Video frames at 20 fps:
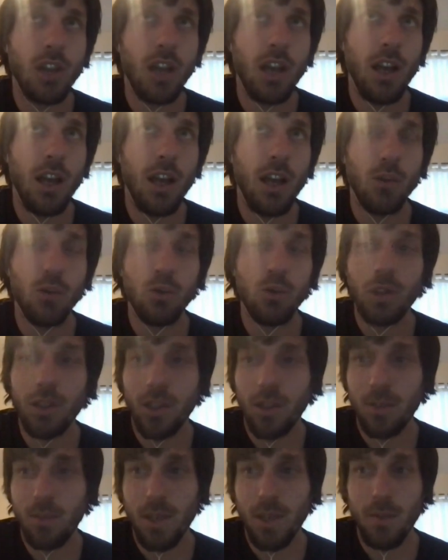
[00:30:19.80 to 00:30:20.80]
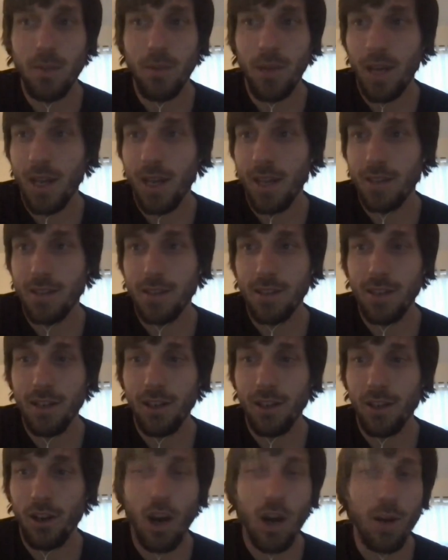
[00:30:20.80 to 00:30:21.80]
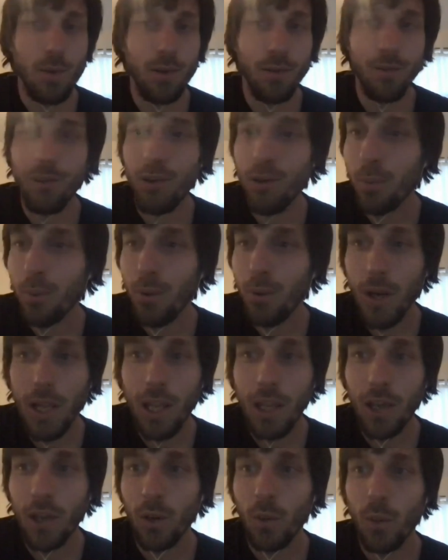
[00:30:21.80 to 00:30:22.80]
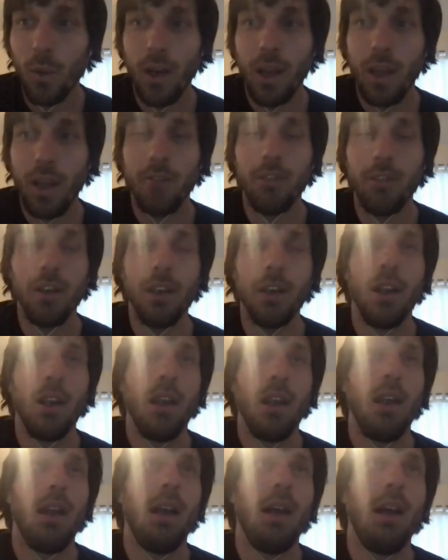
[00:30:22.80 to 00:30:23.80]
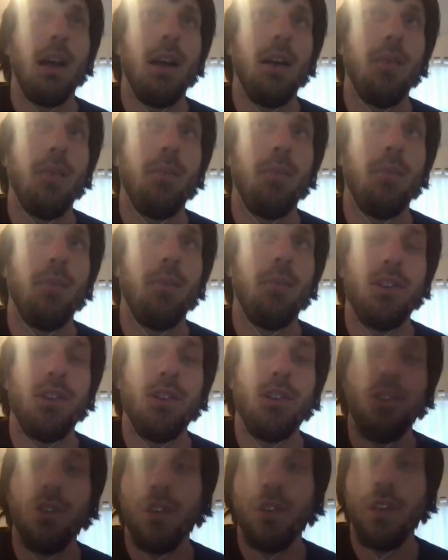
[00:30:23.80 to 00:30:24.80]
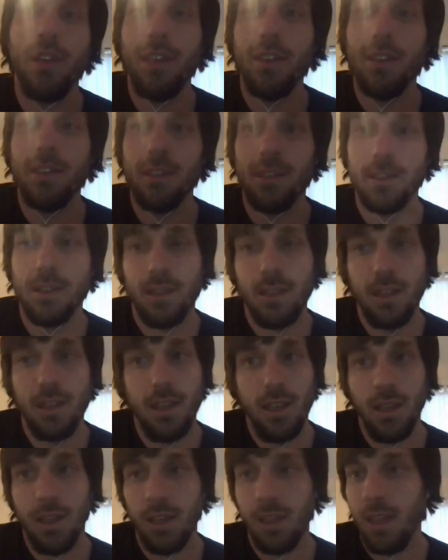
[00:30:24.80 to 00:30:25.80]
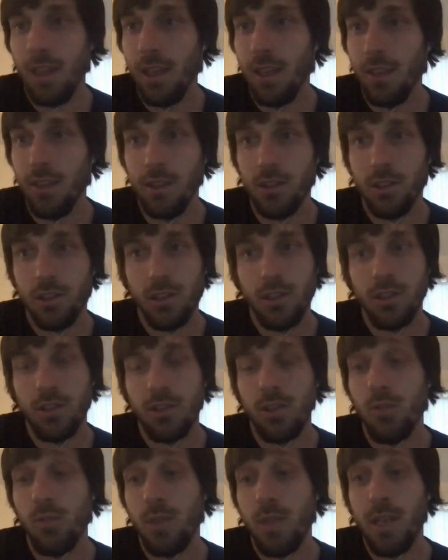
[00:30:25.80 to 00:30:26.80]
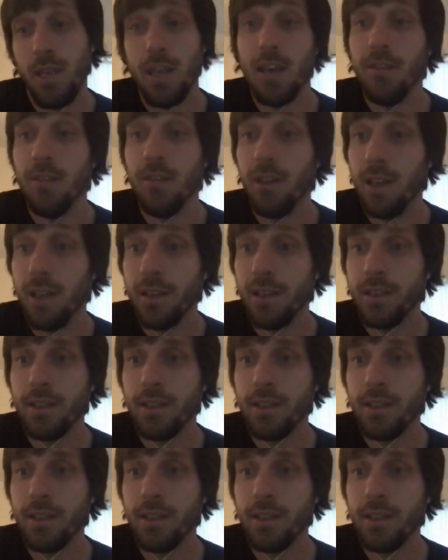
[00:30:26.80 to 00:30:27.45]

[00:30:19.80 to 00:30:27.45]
really minimize their carbon footprint or whatever. But the truth is again, there's just so many of us